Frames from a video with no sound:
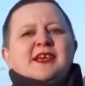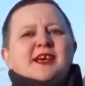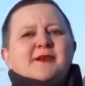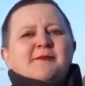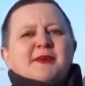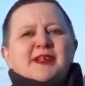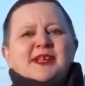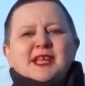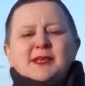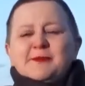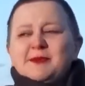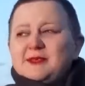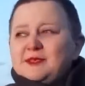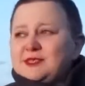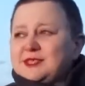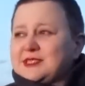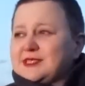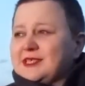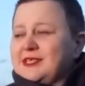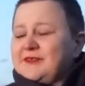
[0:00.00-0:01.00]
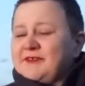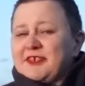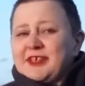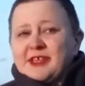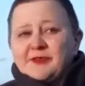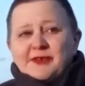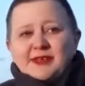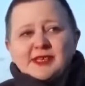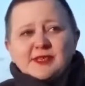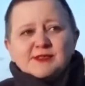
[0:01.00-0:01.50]
My neighbour used to live
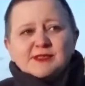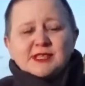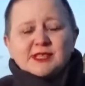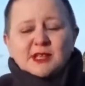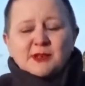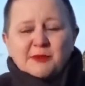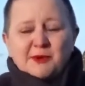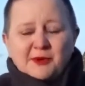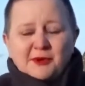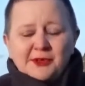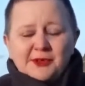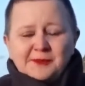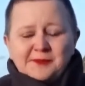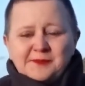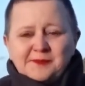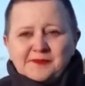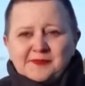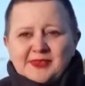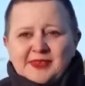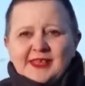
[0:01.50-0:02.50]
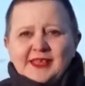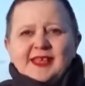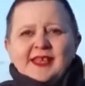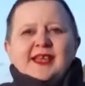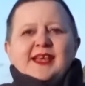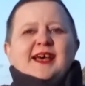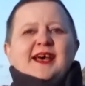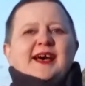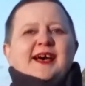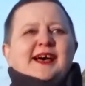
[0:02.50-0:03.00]
here when he was a little boy,
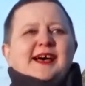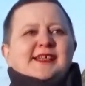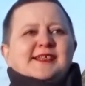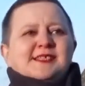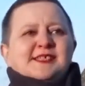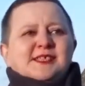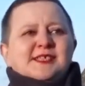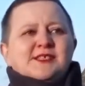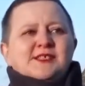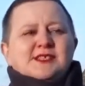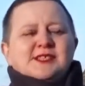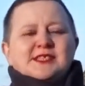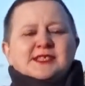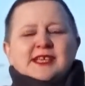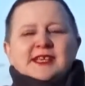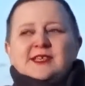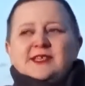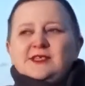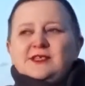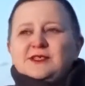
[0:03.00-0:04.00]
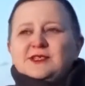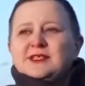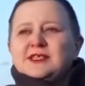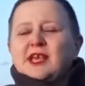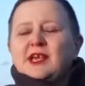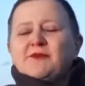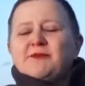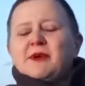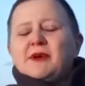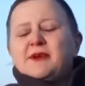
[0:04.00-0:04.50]
and he used to say he used to
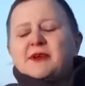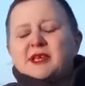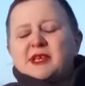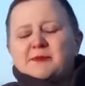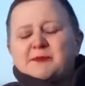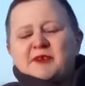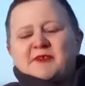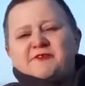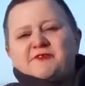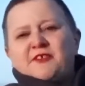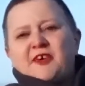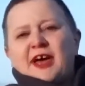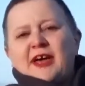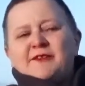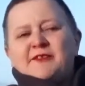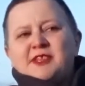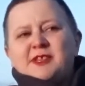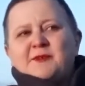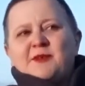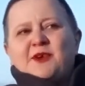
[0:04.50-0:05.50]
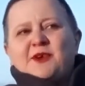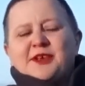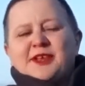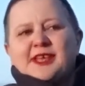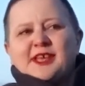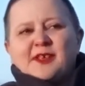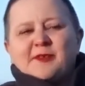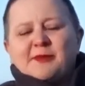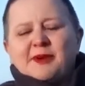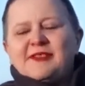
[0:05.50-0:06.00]
get woken up at 5 in the
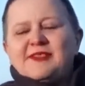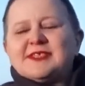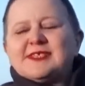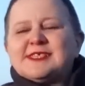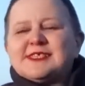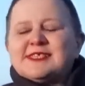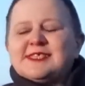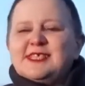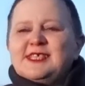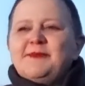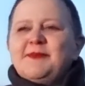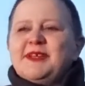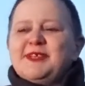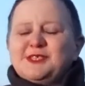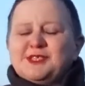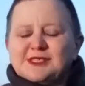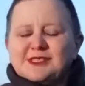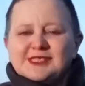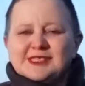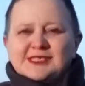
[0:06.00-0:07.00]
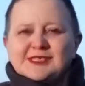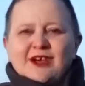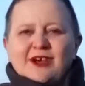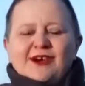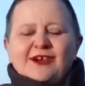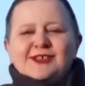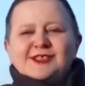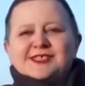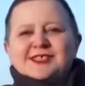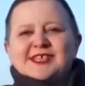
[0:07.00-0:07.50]
morning by the steam engines
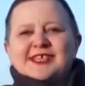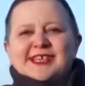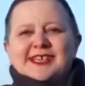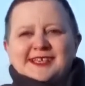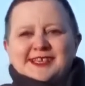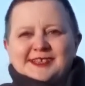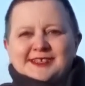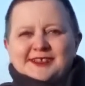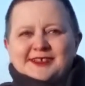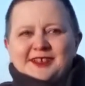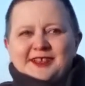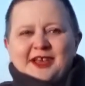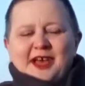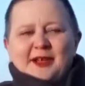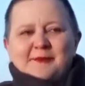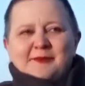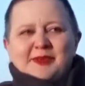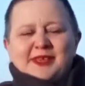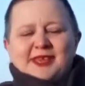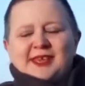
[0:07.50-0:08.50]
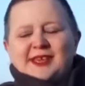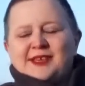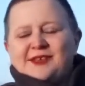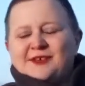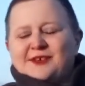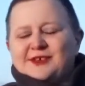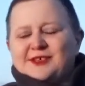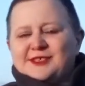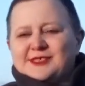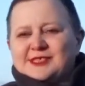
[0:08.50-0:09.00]
halting here and making a
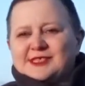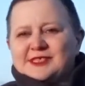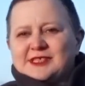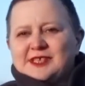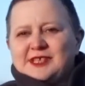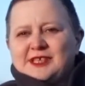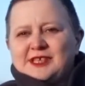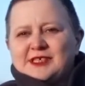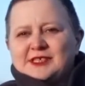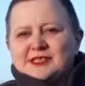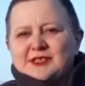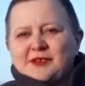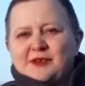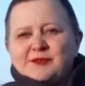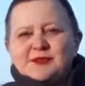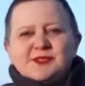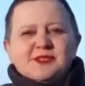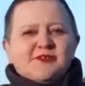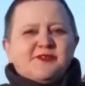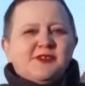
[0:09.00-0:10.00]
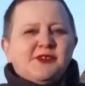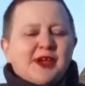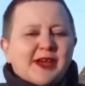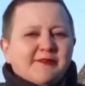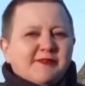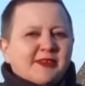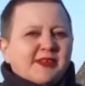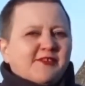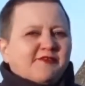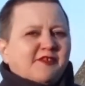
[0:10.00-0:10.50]
noise. So I wonder if you
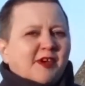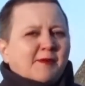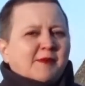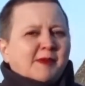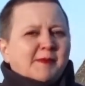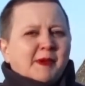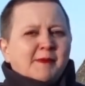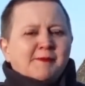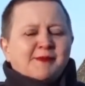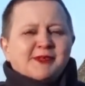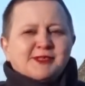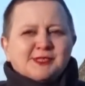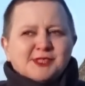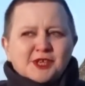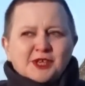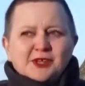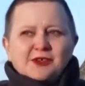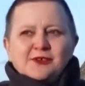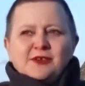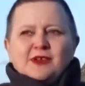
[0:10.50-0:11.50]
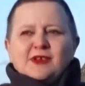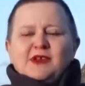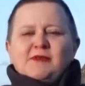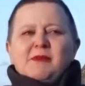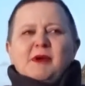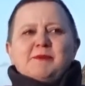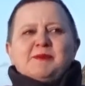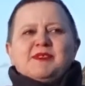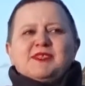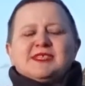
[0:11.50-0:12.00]
have any family members who can
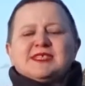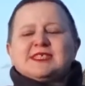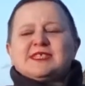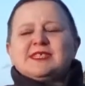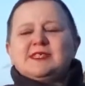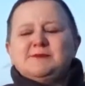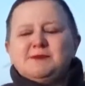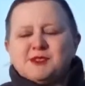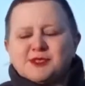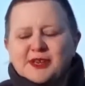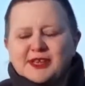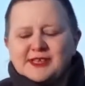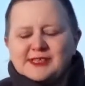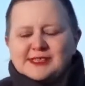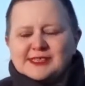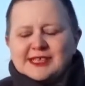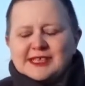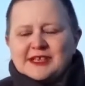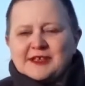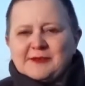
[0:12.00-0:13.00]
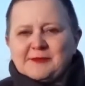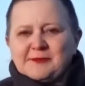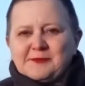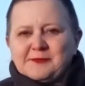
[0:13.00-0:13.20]
remember the steam trains here.